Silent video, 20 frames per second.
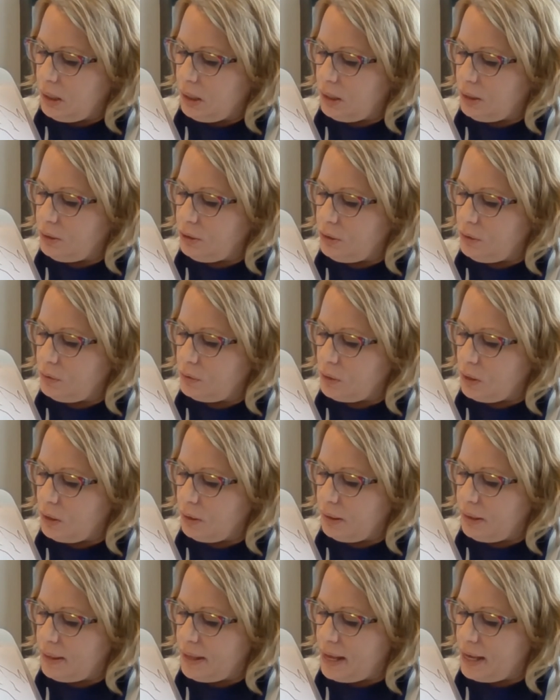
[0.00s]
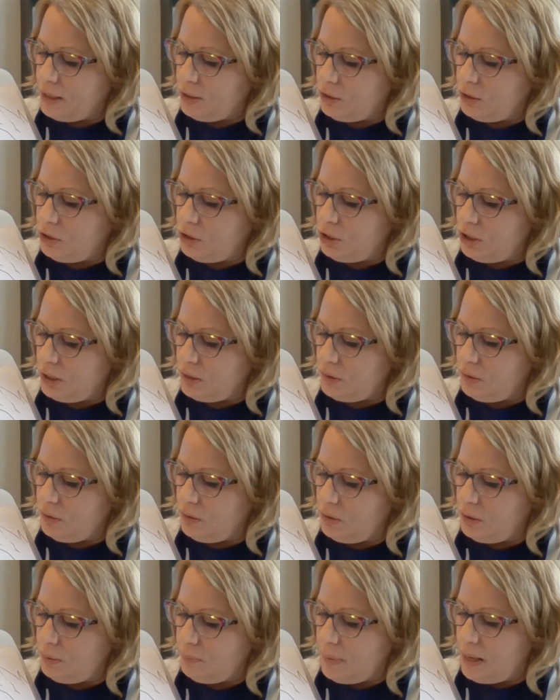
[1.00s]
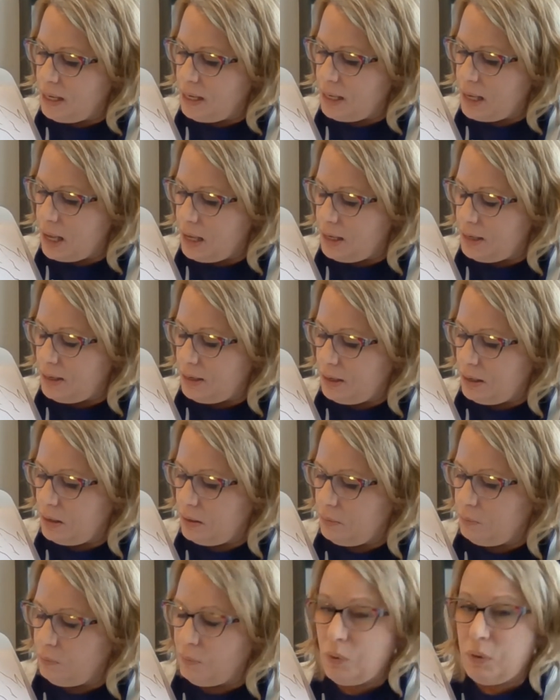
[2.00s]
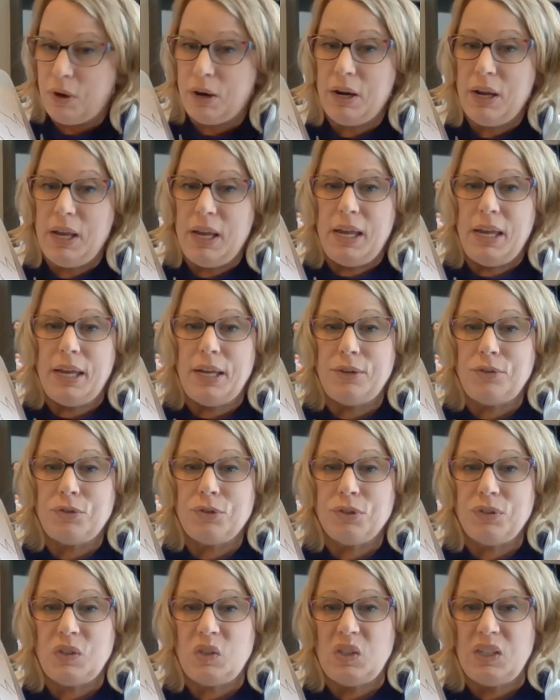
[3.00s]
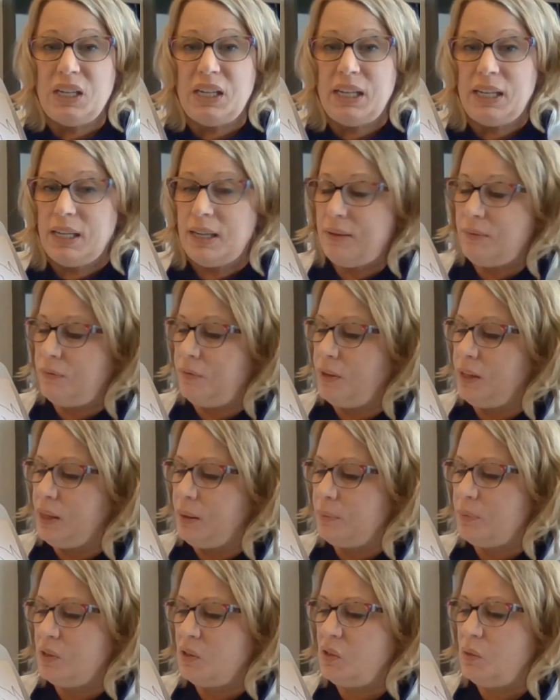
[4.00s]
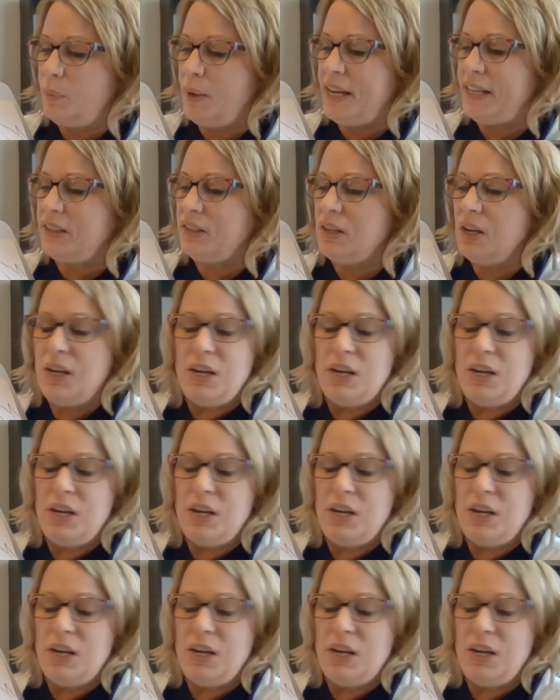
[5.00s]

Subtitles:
and use all of that just to make it more interesting and fill up the space.